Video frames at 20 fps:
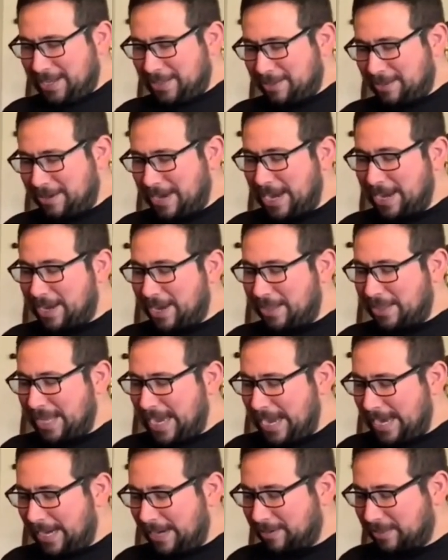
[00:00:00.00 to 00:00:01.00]
Throughout all
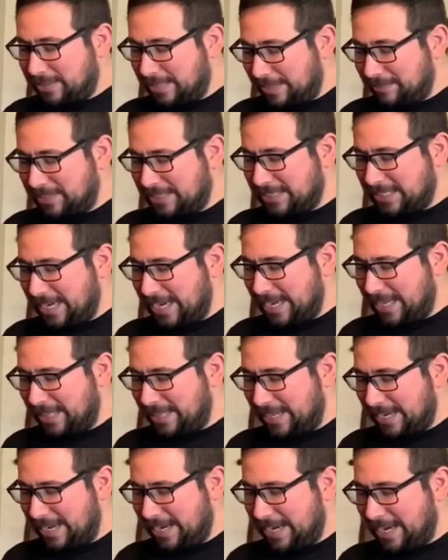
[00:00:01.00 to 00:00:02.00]
that, I also have to say
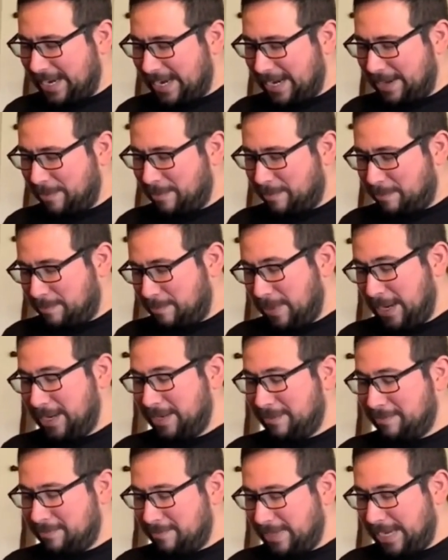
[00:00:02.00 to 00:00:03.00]
that I
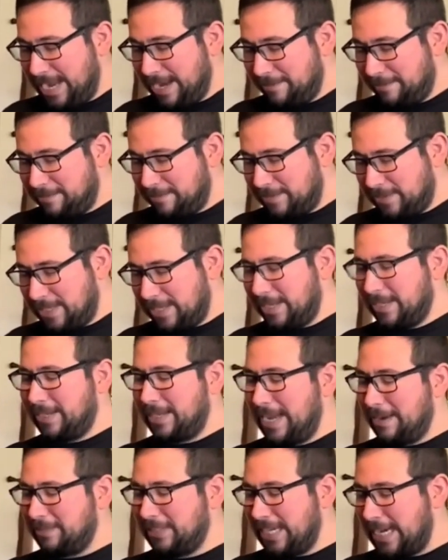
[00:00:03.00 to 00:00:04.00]
won life, the
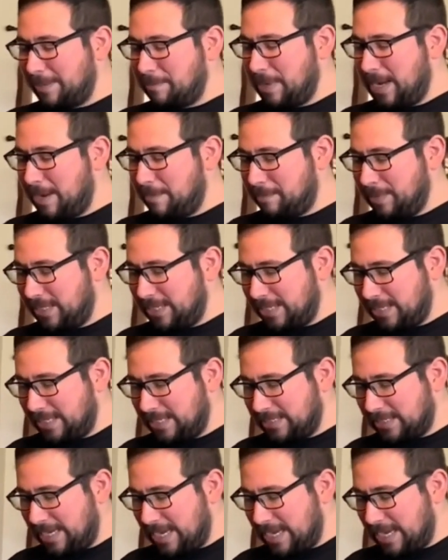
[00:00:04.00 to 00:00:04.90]
life jackpot because